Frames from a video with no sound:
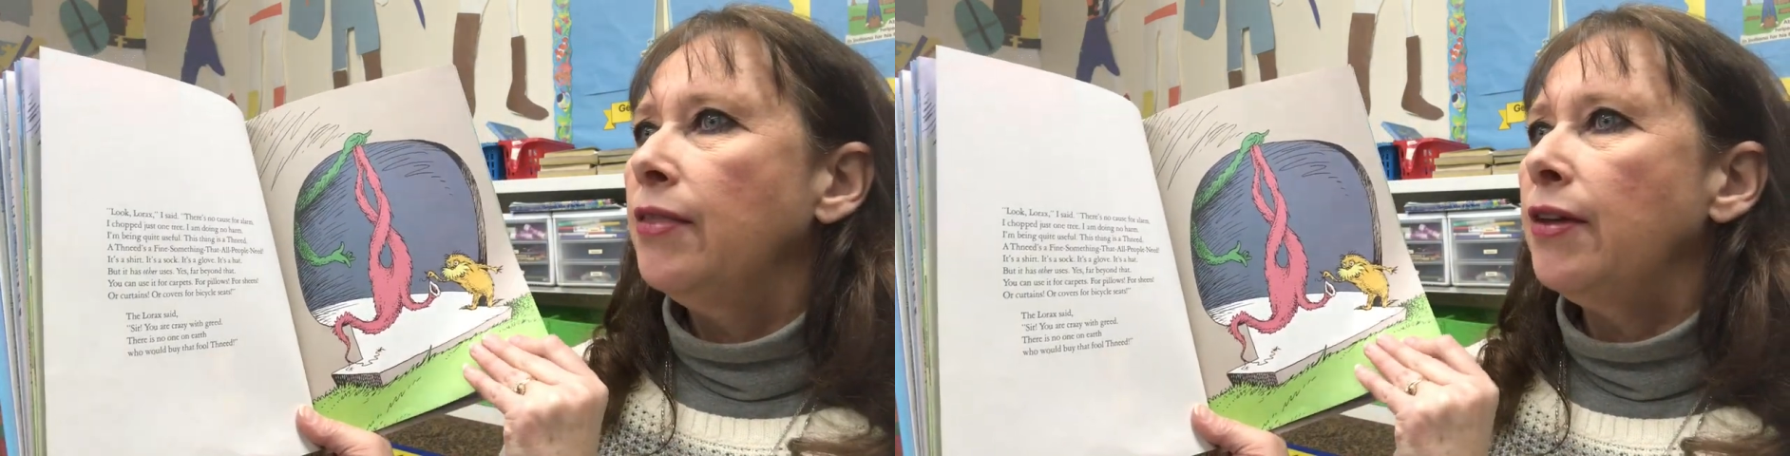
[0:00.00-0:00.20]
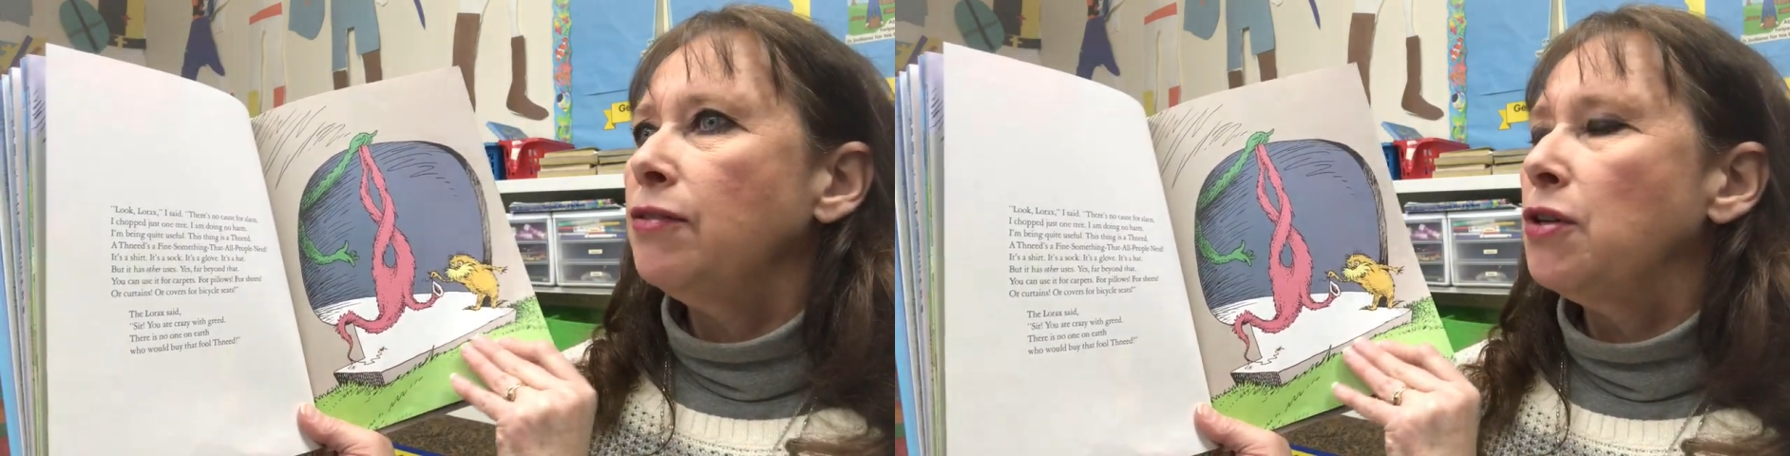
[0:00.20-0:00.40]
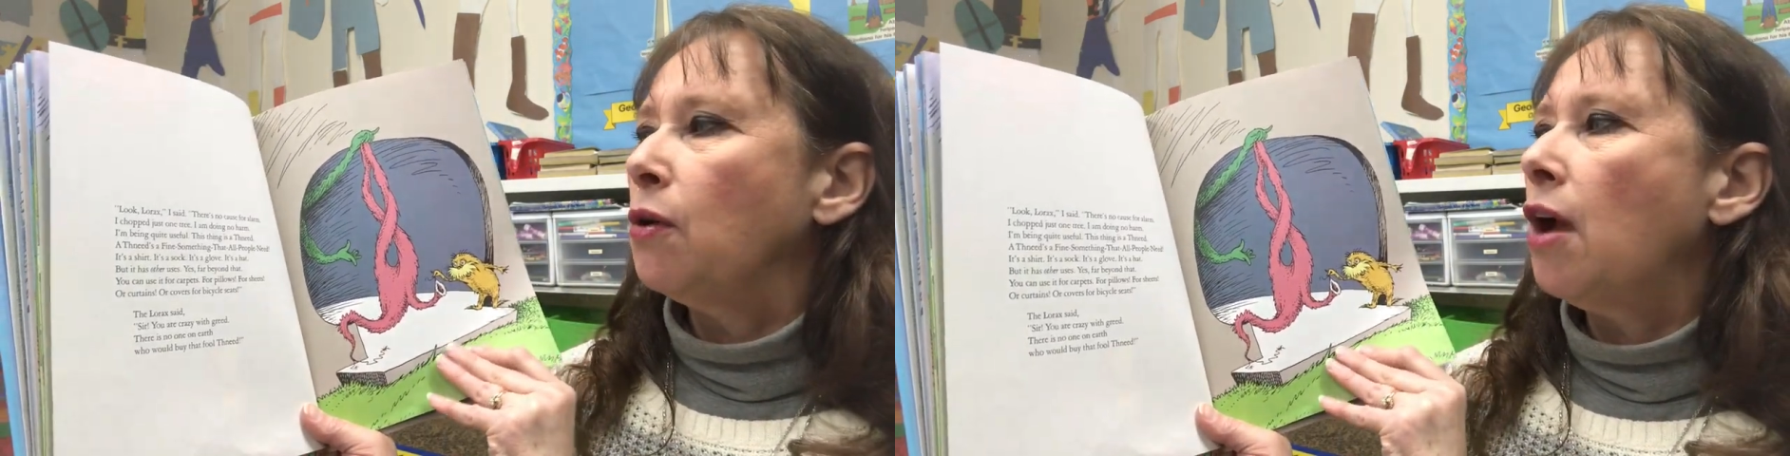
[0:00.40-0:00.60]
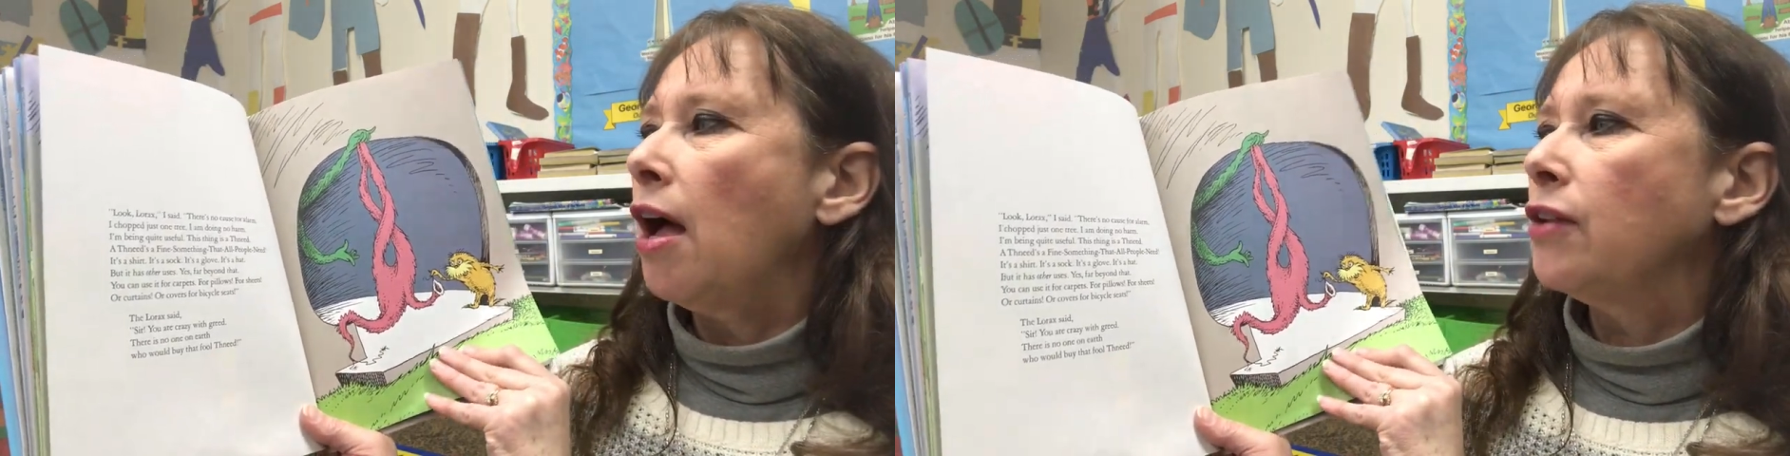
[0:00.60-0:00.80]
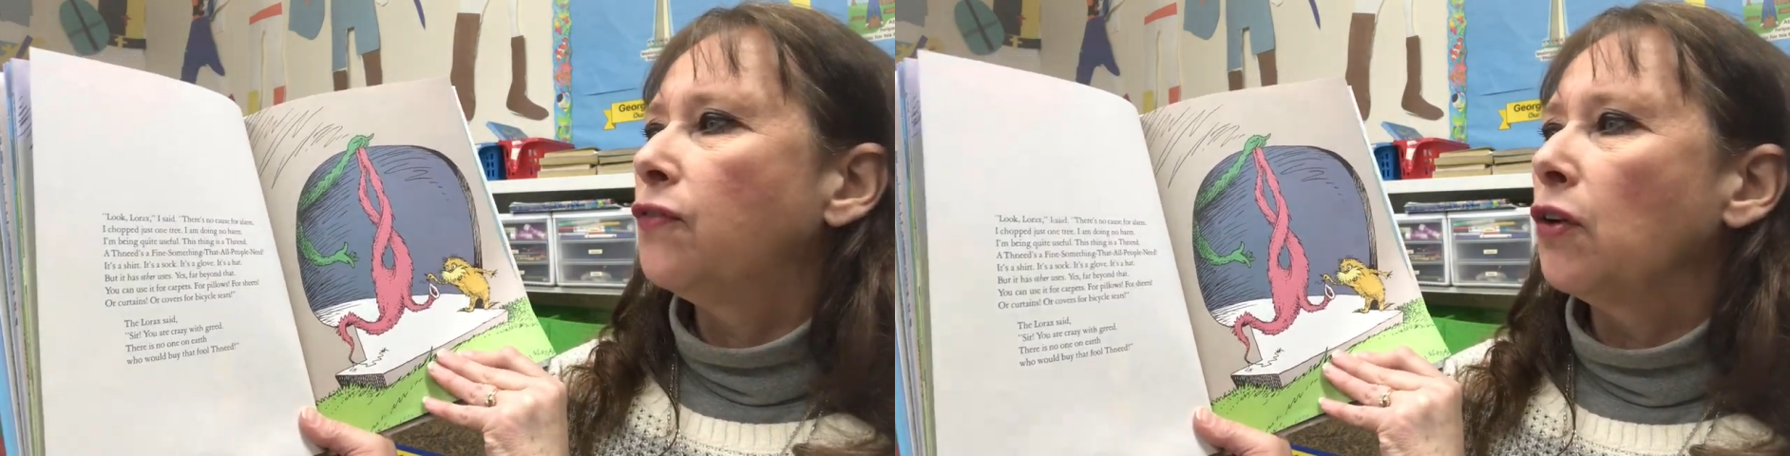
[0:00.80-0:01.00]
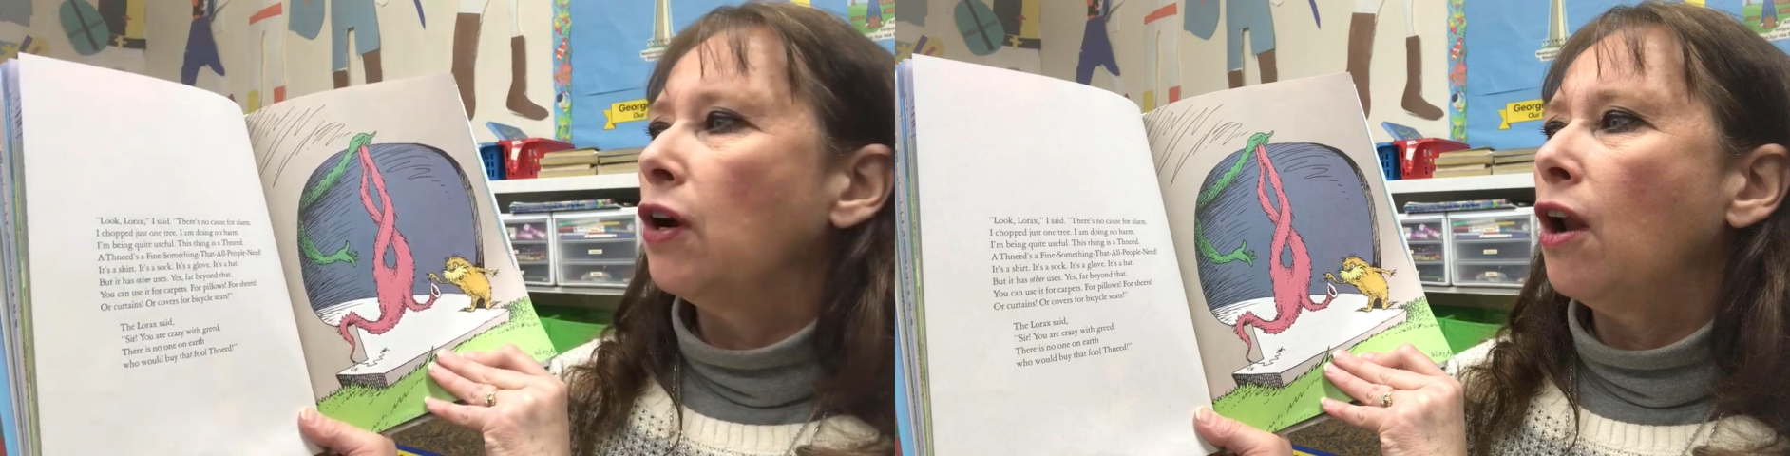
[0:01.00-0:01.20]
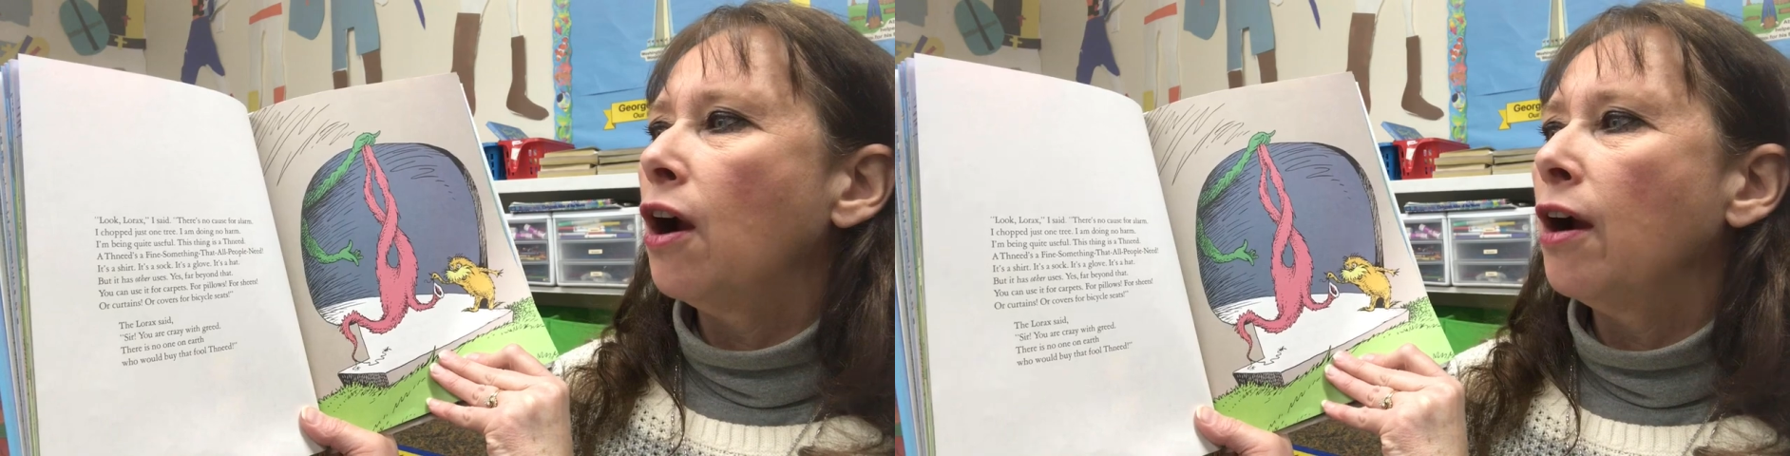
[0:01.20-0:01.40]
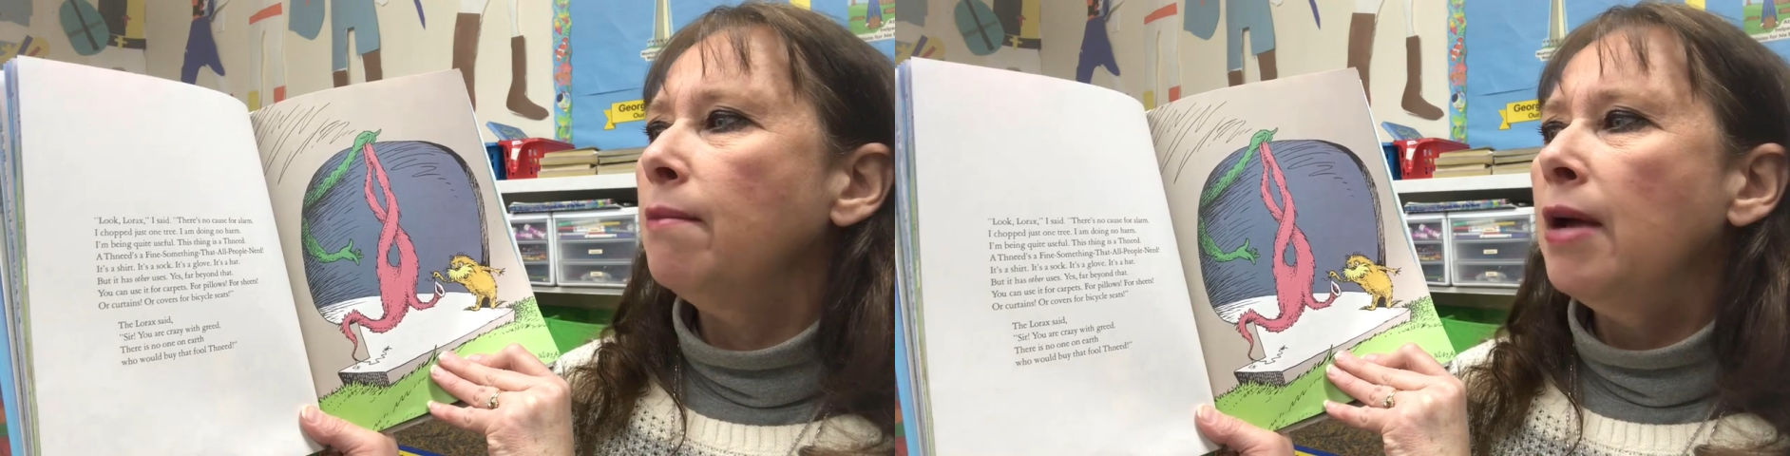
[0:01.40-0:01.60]
"there's no cause for
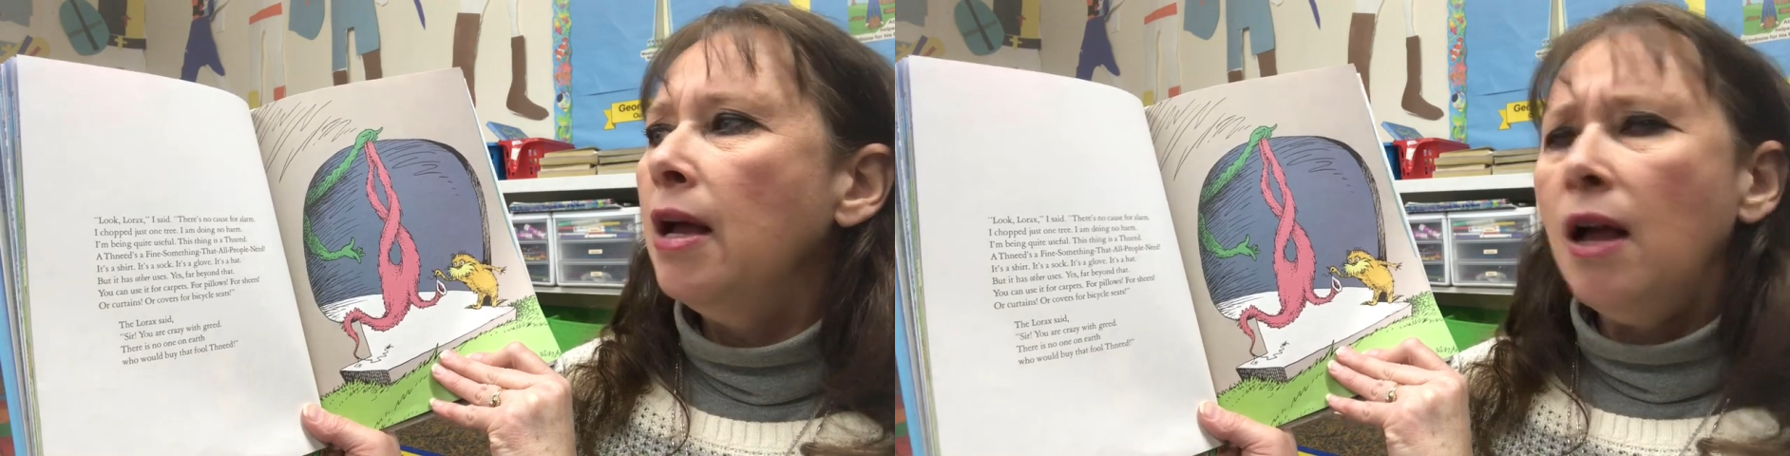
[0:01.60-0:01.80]
alarm.